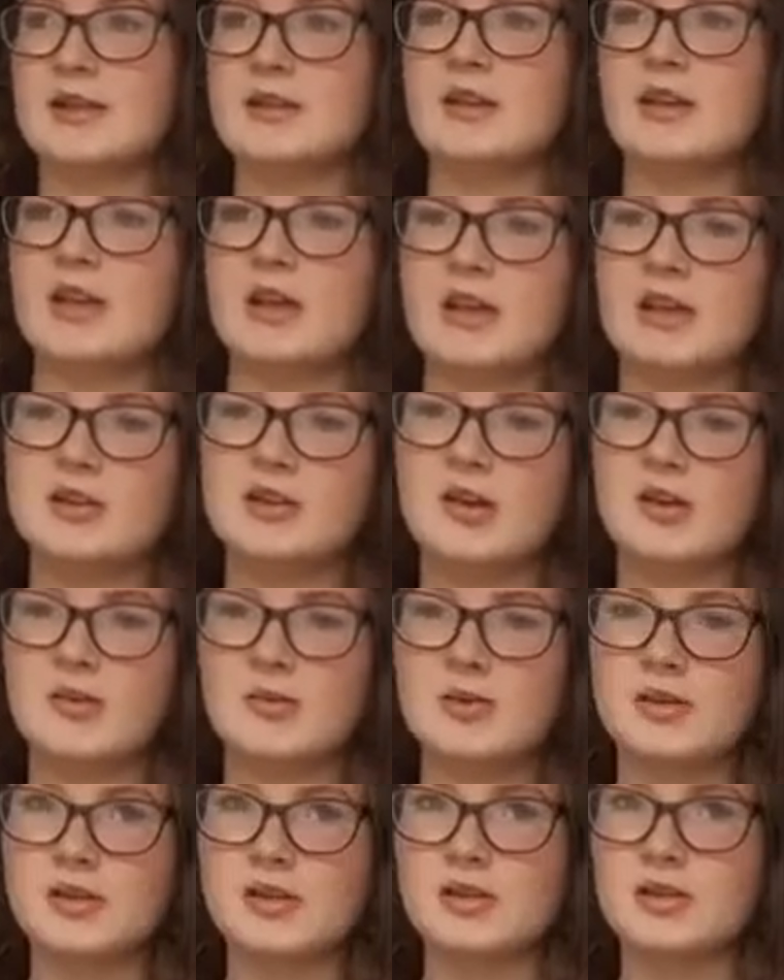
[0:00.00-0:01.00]
So you could
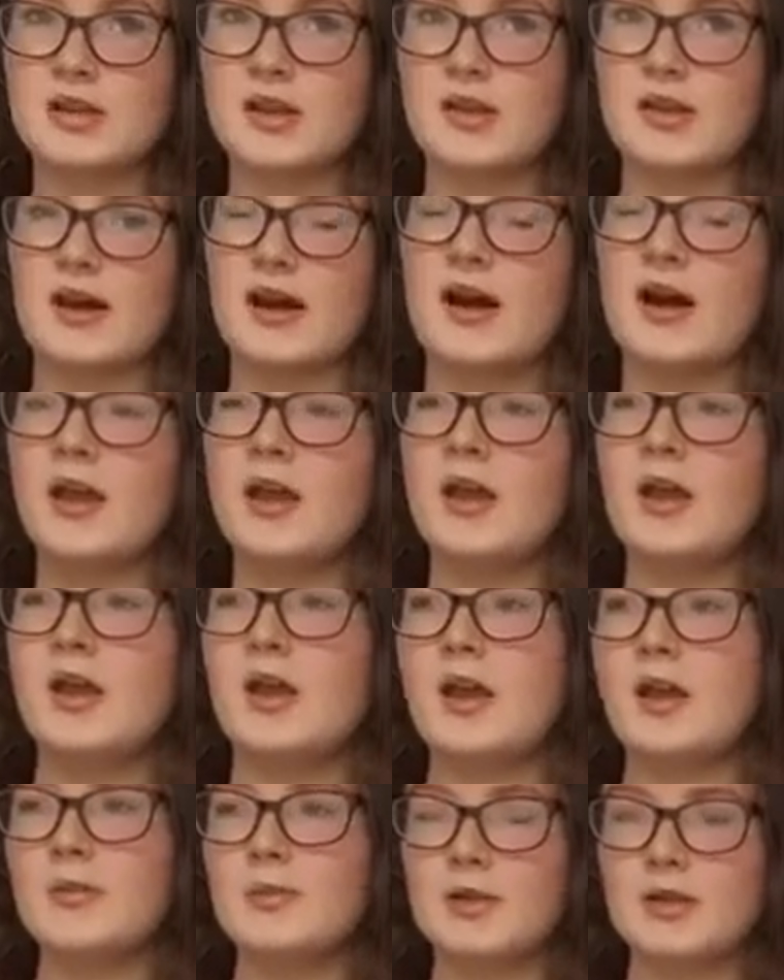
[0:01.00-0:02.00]
always just do that,
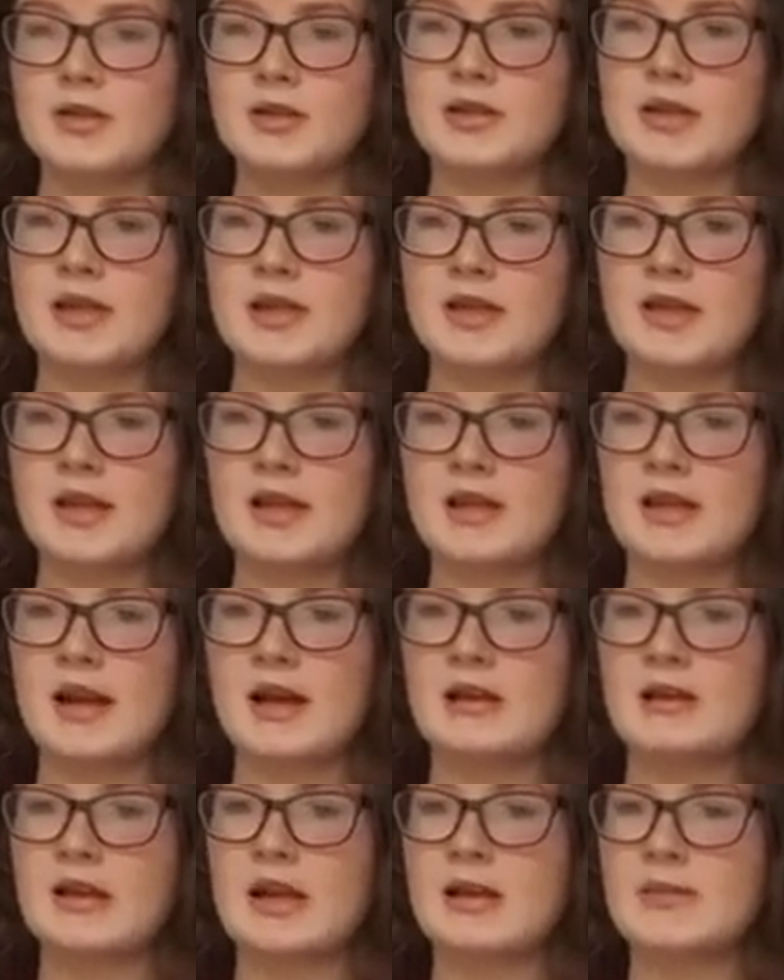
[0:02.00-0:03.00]
but stick to your
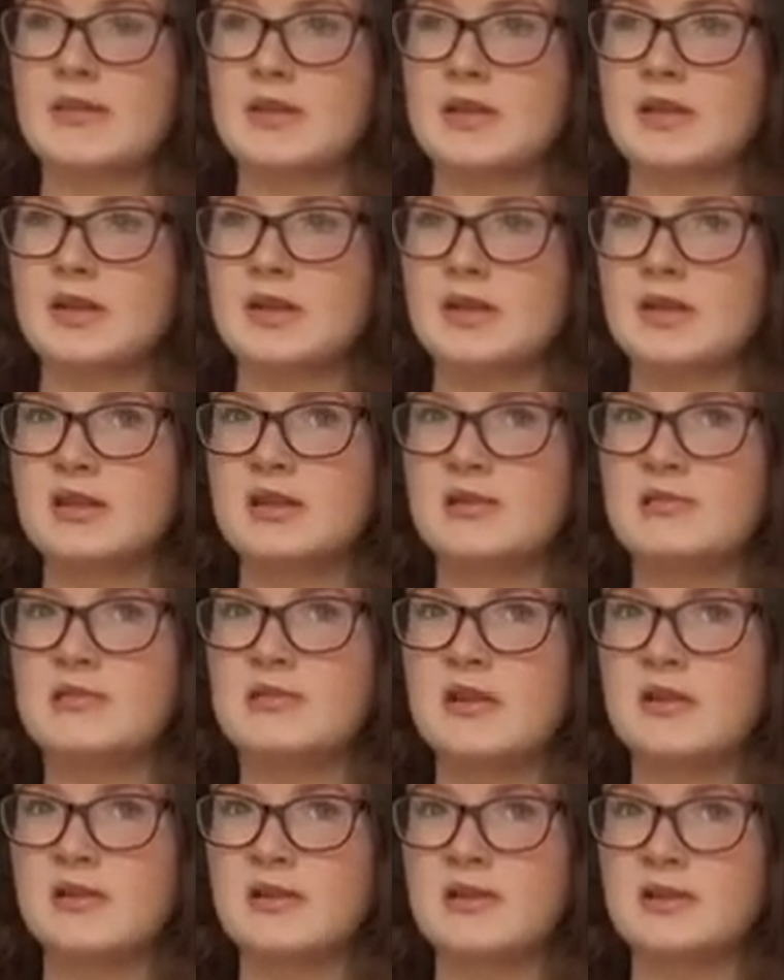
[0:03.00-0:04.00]
timetable, so still
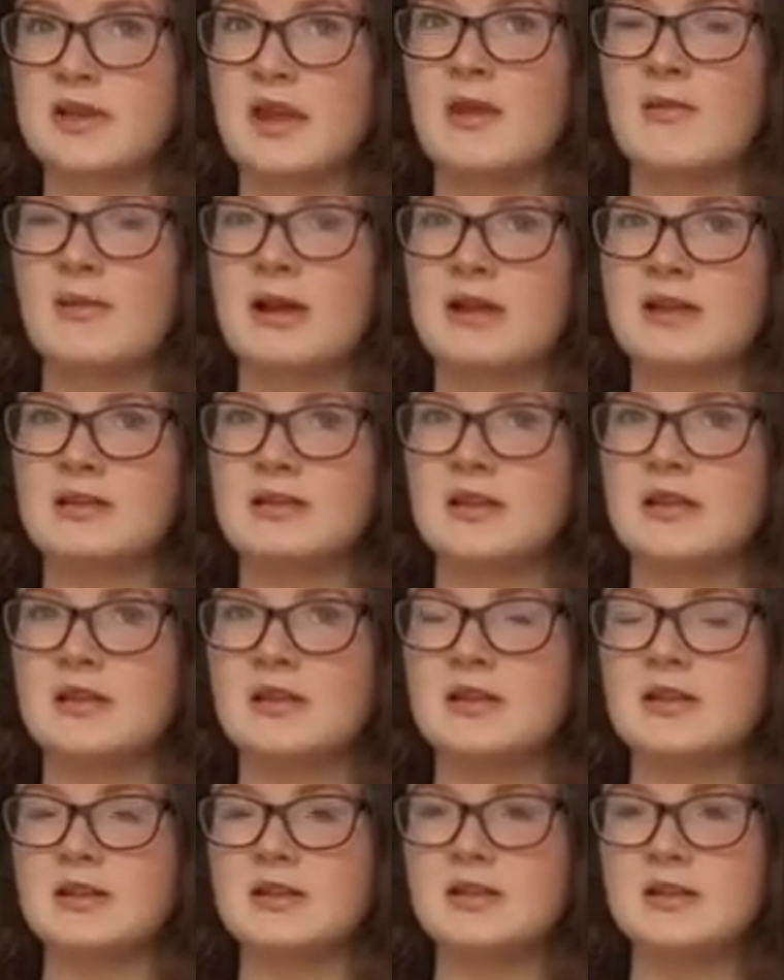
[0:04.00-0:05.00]
do the same
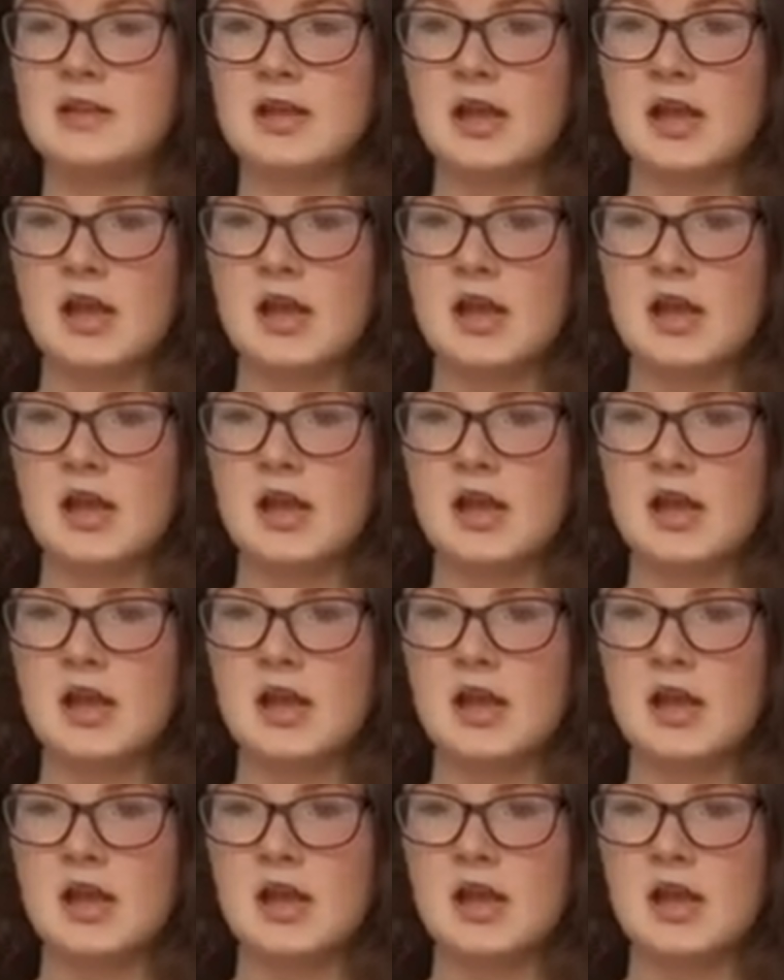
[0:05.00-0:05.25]
lessons.